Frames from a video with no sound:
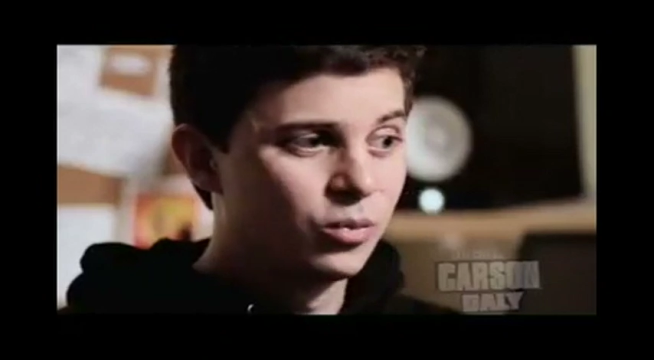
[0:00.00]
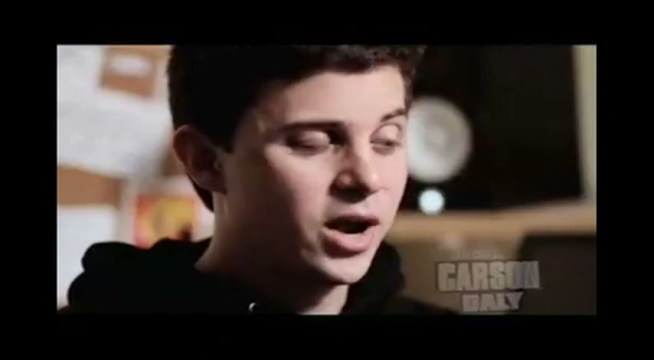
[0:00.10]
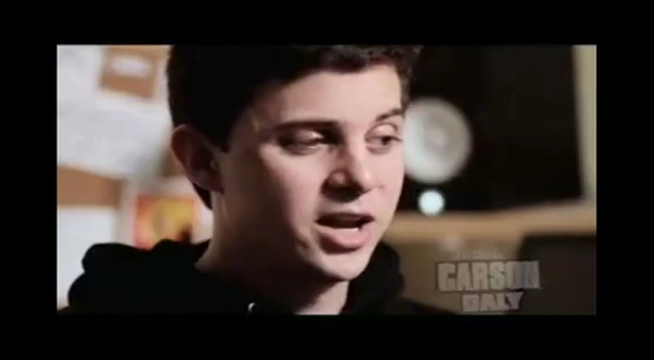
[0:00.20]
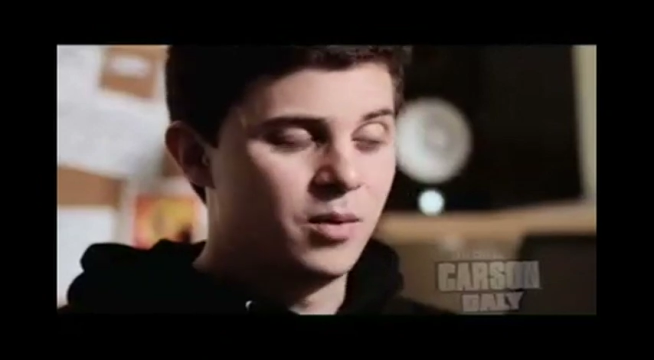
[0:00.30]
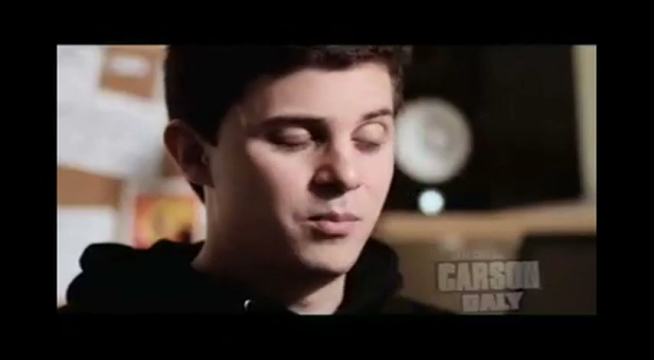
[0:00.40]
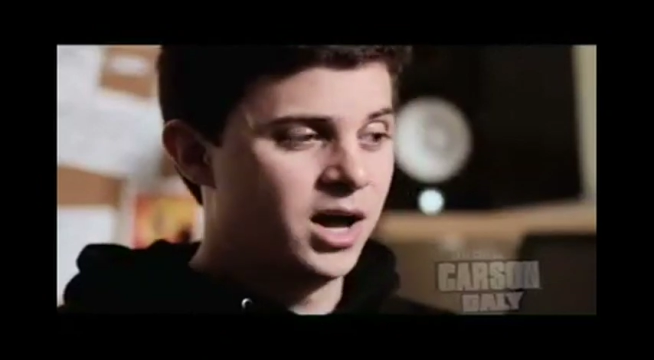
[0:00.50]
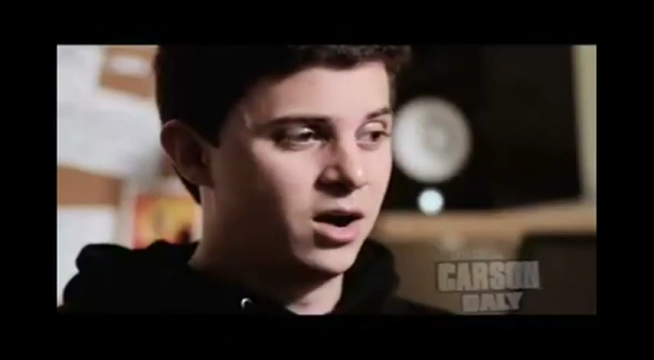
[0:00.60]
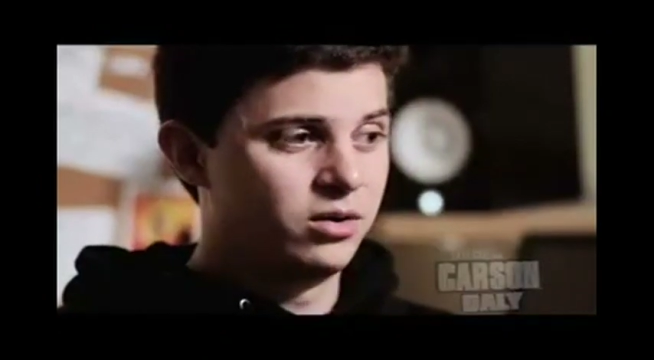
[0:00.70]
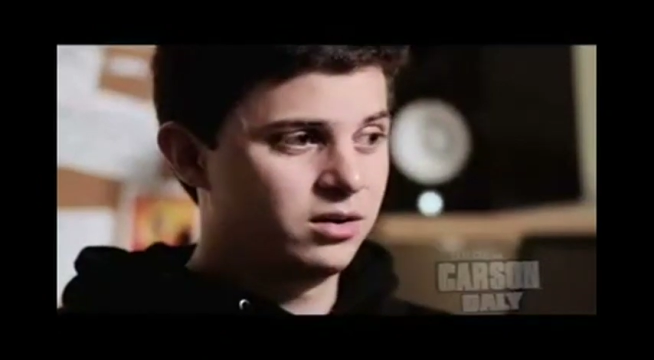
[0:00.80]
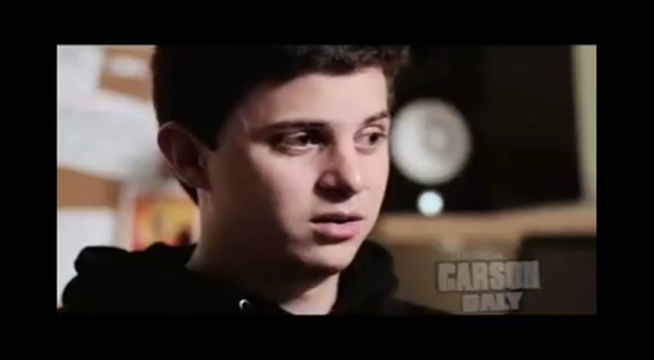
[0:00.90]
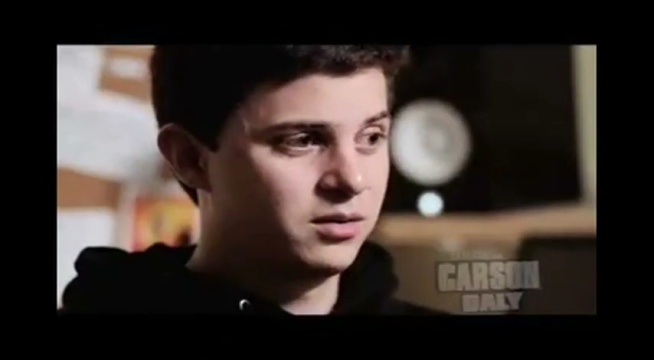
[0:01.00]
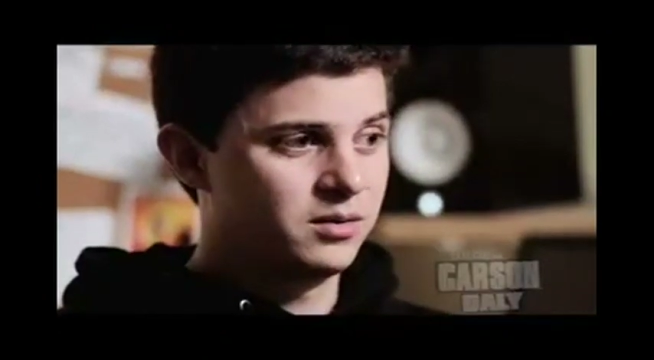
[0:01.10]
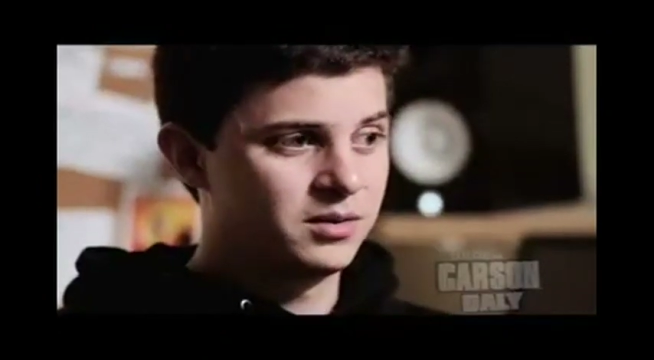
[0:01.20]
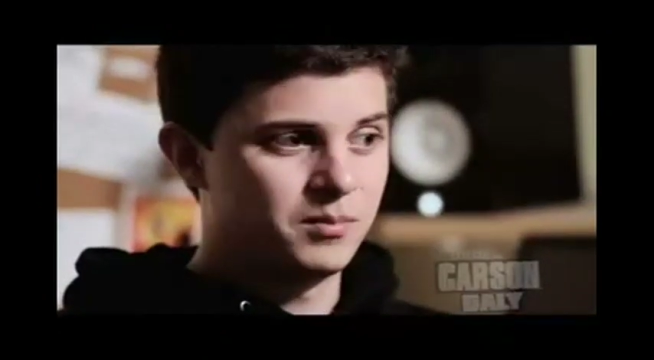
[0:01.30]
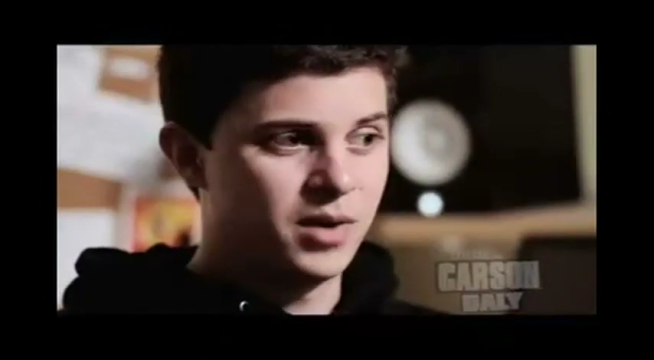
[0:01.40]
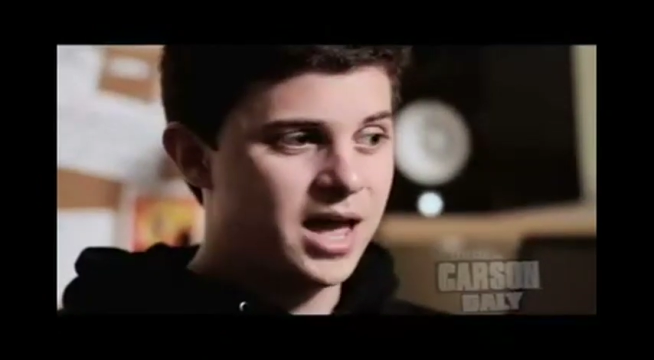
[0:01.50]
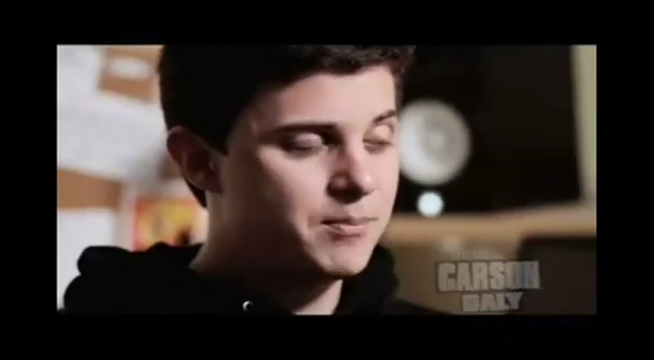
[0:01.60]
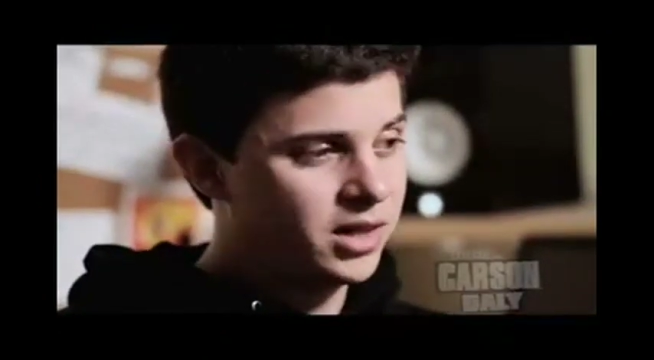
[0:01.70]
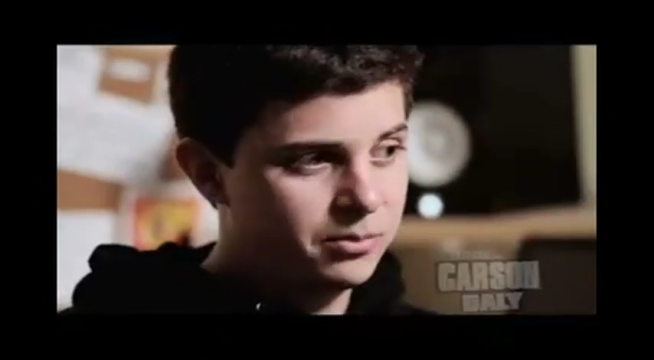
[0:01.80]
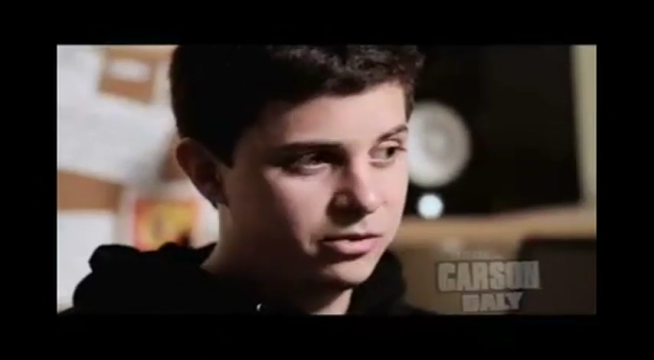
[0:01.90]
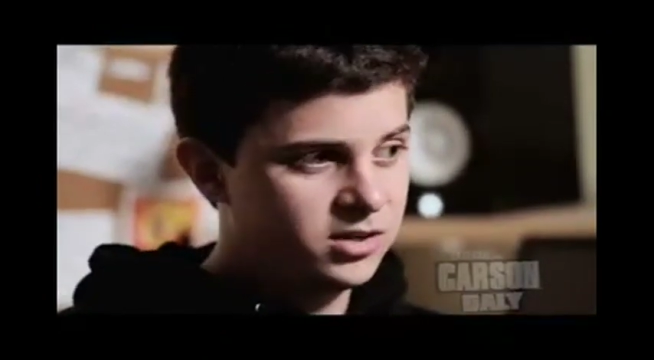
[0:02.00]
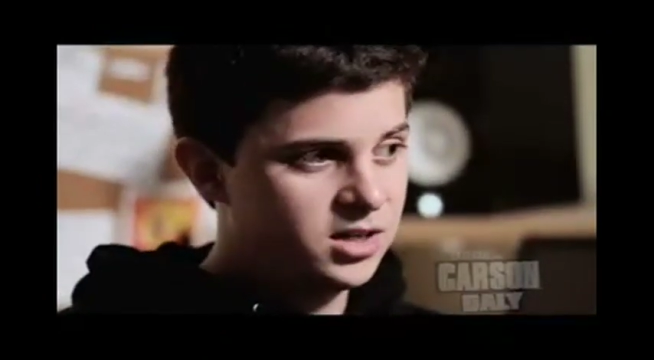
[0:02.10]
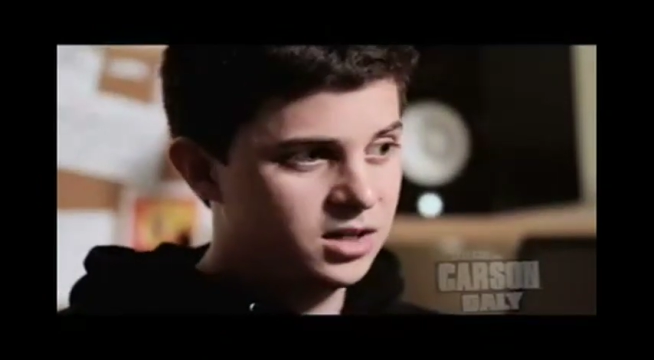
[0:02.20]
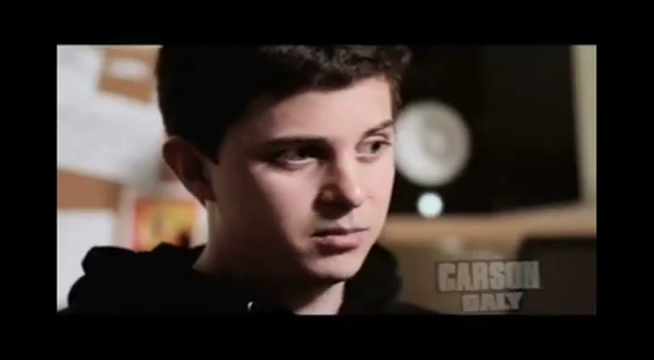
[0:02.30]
write about my epilepsy,